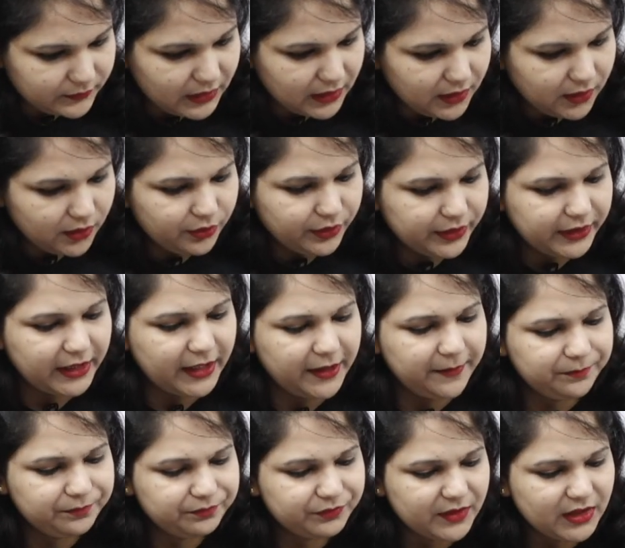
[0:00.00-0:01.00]
Okay,
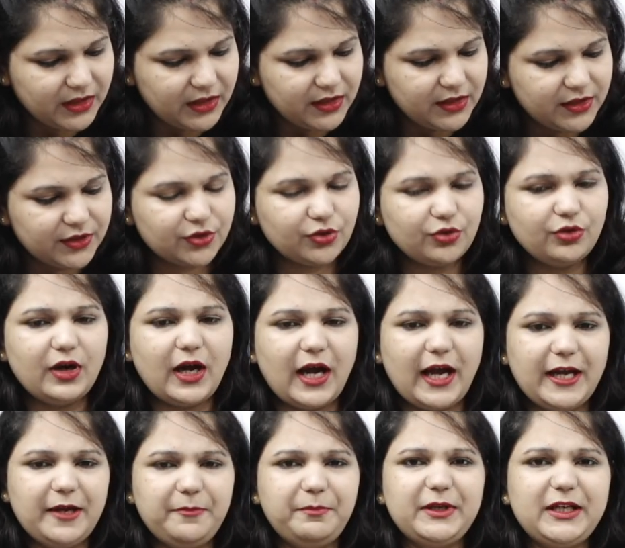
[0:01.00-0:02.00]
so
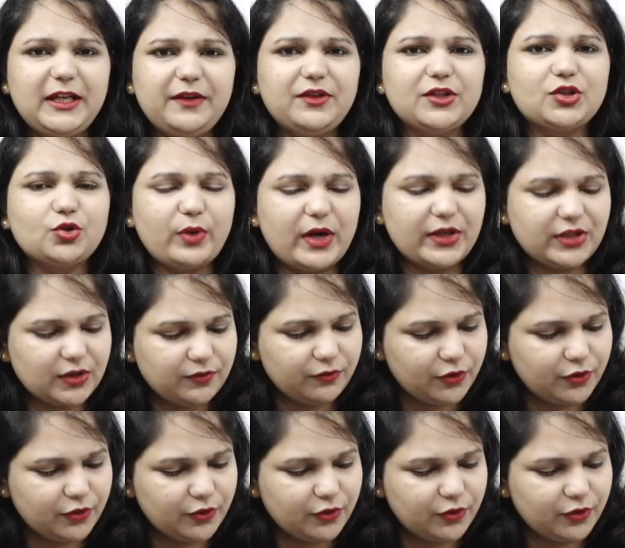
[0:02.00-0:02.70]
I believe this question